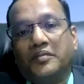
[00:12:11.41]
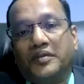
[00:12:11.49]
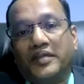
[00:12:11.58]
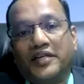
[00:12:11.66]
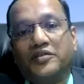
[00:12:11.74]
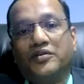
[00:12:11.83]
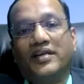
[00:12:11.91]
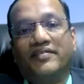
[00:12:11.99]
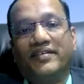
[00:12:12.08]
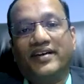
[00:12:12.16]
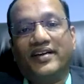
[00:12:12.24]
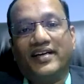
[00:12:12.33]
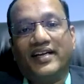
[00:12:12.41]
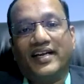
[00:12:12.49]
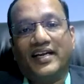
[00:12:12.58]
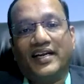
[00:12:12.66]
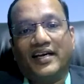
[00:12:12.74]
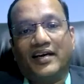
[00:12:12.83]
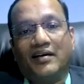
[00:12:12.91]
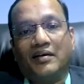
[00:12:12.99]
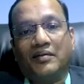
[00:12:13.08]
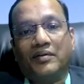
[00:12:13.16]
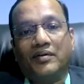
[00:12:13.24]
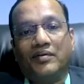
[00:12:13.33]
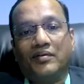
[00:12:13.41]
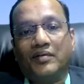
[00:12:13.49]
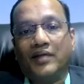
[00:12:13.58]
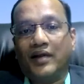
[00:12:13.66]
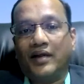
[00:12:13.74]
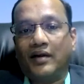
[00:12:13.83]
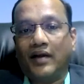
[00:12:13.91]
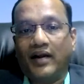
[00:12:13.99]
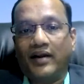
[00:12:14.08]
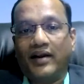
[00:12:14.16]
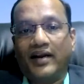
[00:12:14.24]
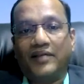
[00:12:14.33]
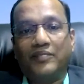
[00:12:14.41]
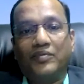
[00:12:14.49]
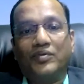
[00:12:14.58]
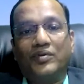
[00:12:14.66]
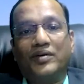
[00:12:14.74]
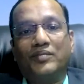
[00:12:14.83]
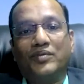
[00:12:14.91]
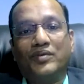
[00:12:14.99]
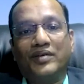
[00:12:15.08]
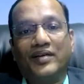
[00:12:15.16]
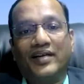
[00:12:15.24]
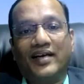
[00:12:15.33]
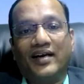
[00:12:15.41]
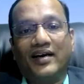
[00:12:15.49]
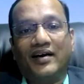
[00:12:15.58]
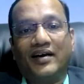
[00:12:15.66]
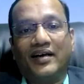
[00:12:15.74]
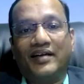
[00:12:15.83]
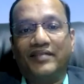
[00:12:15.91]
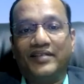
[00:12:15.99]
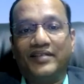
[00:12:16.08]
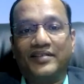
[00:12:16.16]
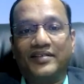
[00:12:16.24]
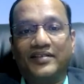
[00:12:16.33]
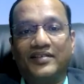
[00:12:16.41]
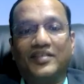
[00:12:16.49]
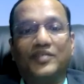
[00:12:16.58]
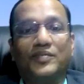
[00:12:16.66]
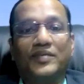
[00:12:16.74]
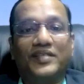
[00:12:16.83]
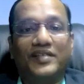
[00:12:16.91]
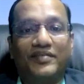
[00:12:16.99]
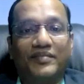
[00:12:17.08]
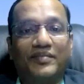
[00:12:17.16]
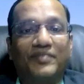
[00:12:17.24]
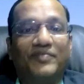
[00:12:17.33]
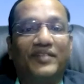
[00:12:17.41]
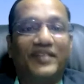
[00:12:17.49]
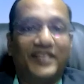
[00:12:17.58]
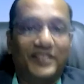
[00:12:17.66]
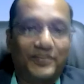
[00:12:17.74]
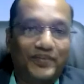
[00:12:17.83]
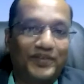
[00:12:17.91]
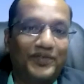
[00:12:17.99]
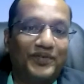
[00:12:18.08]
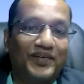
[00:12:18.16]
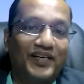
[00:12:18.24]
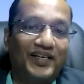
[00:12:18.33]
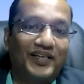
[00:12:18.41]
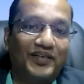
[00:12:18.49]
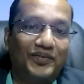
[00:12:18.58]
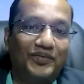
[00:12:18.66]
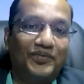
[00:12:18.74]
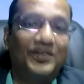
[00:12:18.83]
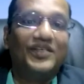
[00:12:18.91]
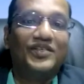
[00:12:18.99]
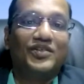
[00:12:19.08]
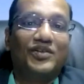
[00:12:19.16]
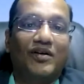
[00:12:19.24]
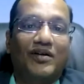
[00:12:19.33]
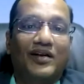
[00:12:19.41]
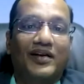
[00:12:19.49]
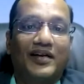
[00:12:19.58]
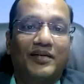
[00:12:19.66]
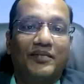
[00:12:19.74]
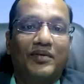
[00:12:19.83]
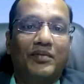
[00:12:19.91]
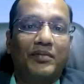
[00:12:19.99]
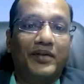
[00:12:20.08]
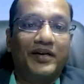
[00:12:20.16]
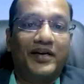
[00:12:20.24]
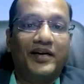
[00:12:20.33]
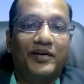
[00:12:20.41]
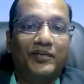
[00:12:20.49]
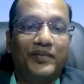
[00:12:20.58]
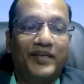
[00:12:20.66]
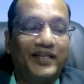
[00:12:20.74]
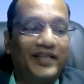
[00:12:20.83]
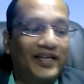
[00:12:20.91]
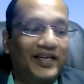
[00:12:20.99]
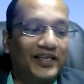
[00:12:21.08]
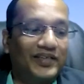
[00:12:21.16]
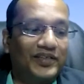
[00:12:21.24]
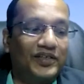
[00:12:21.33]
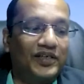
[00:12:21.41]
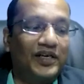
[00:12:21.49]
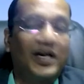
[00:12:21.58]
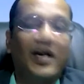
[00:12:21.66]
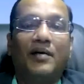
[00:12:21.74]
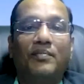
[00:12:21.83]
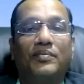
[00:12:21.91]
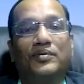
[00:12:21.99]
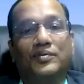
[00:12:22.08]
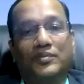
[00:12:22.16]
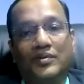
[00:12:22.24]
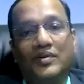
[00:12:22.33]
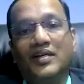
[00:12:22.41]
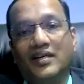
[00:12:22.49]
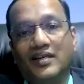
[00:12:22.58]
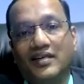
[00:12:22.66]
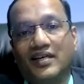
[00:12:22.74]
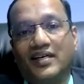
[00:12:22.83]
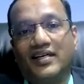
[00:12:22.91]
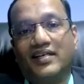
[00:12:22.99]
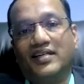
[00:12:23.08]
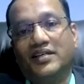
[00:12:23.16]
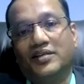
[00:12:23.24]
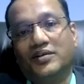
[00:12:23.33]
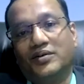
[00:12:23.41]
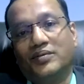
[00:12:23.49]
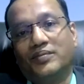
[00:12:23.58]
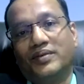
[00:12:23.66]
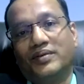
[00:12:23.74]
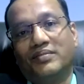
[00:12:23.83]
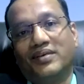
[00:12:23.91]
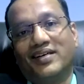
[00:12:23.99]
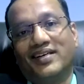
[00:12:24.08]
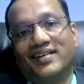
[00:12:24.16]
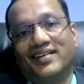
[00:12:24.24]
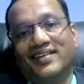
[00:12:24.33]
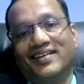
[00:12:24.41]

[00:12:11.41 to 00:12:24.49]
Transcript: That should definitely attract more and more investors, especially from the fintech space, to get into Scotland and probably try to make that as a hub to target the European market.